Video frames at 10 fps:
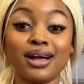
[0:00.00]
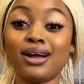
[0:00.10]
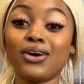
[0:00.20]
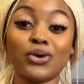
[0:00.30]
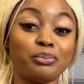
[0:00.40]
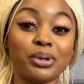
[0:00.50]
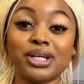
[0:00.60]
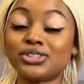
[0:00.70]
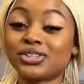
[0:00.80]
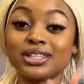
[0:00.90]
on
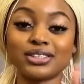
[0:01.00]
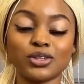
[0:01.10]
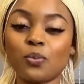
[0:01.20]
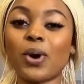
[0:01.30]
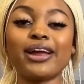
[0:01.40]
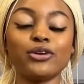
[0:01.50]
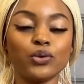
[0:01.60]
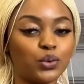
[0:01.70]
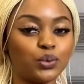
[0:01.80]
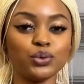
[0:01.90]
Pinterest. Some I
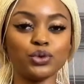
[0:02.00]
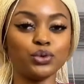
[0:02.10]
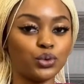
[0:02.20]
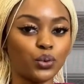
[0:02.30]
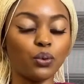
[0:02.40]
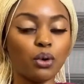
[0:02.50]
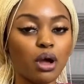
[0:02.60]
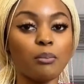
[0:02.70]
know you know,